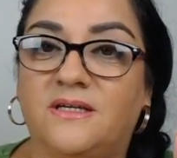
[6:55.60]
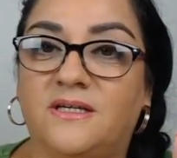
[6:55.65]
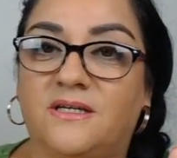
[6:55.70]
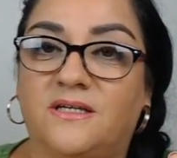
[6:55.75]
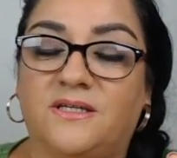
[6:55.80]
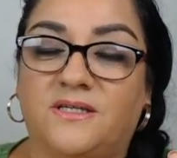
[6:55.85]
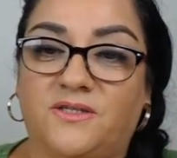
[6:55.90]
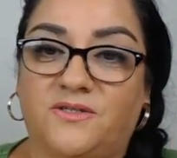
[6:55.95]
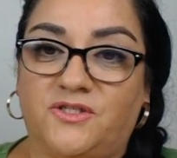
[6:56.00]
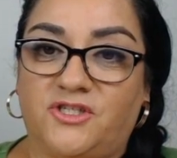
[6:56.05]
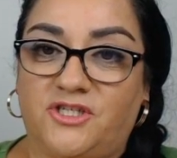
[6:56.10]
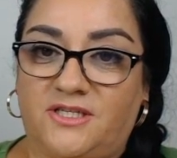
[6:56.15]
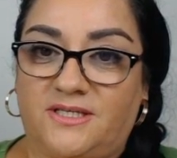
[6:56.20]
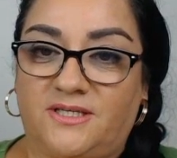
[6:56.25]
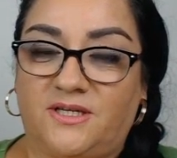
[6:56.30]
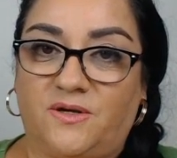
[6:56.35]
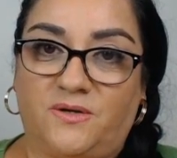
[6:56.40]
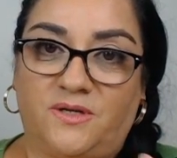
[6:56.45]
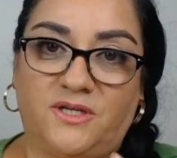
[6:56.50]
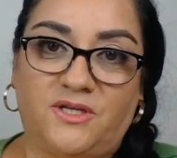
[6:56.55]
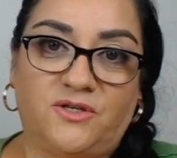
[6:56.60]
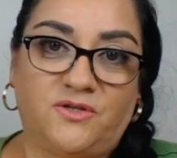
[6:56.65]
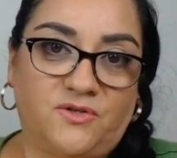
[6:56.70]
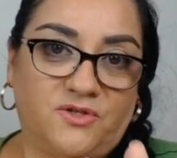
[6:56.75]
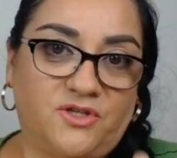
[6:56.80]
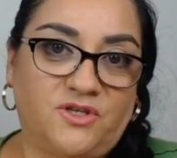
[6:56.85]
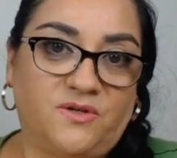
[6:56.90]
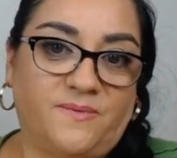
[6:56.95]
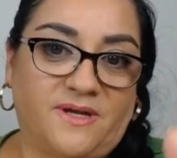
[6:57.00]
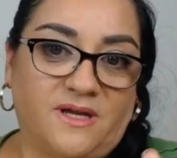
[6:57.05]
you just go to
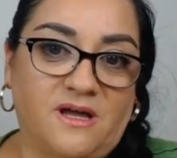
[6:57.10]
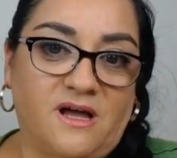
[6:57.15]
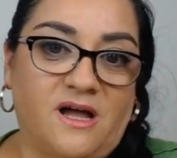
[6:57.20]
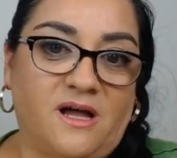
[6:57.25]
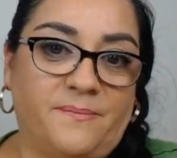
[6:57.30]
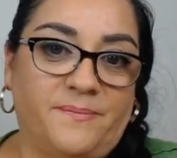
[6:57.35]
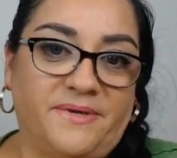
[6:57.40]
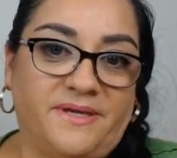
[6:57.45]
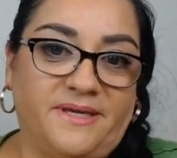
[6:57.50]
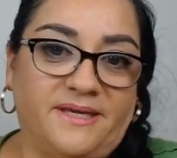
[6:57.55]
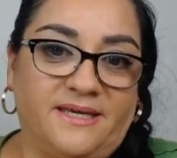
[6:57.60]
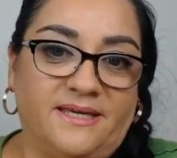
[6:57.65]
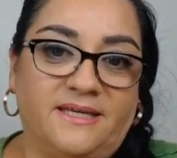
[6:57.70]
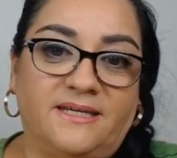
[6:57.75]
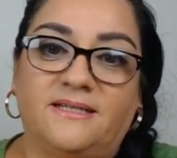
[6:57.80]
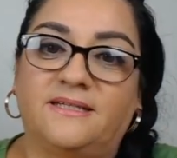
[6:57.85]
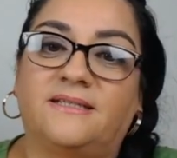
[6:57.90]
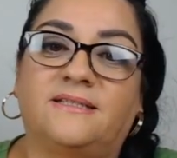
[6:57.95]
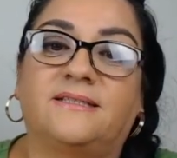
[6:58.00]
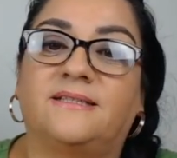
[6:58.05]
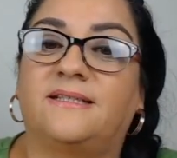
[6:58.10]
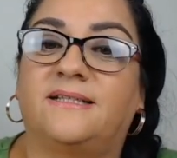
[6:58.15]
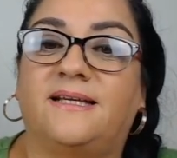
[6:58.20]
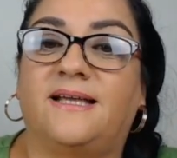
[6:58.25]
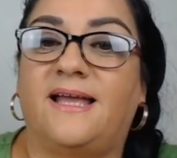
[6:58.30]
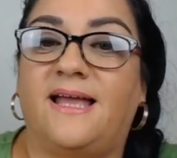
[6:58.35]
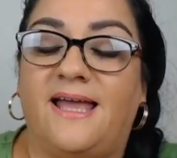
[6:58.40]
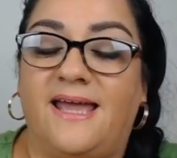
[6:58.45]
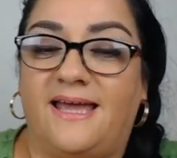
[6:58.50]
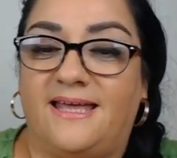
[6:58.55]
YouTube and copy it,
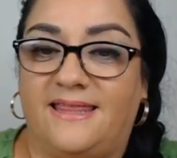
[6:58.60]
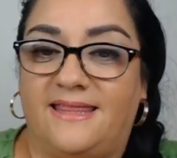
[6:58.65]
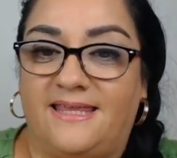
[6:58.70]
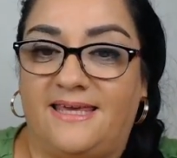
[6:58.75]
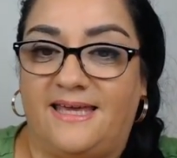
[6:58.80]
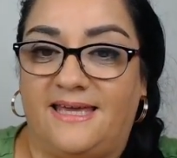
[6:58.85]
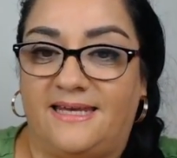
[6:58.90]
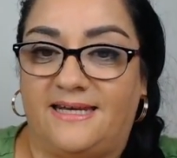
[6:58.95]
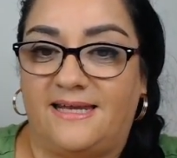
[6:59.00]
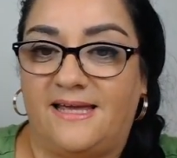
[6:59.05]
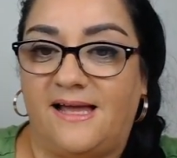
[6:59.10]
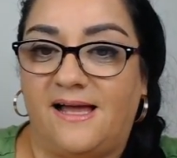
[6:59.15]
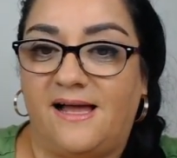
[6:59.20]
and then